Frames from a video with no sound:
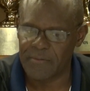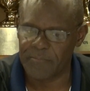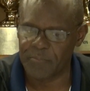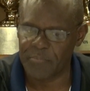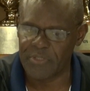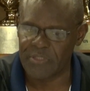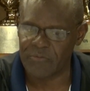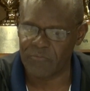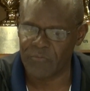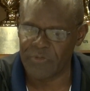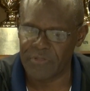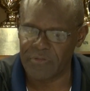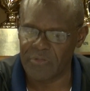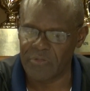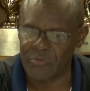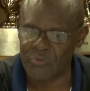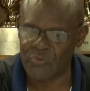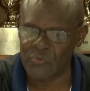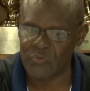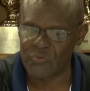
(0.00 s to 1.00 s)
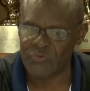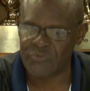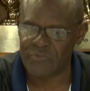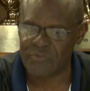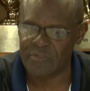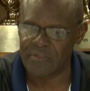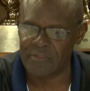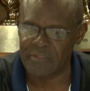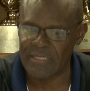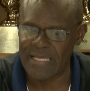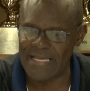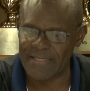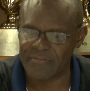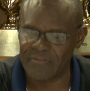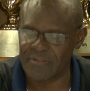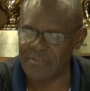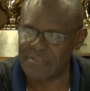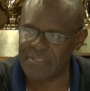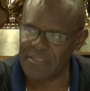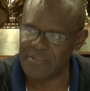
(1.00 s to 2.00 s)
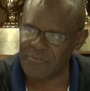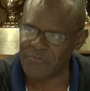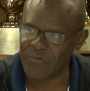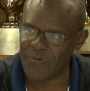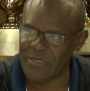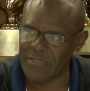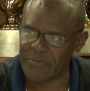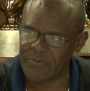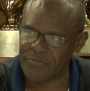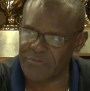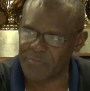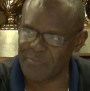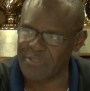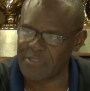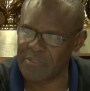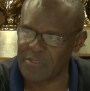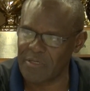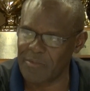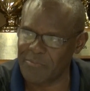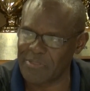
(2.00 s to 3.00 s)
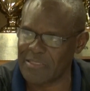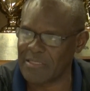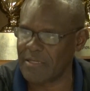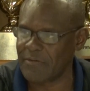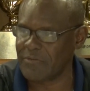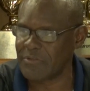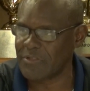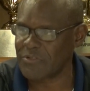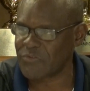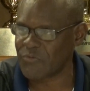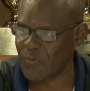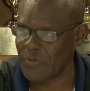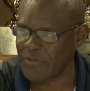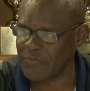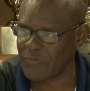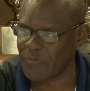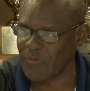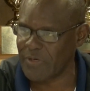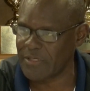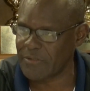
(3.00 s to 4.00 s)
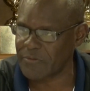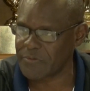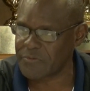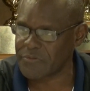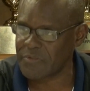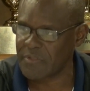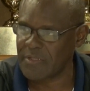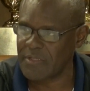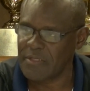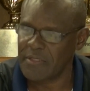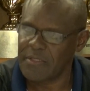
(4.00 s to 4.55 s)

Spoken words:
but when those 9th and 10th graders become 11 and 12th graders,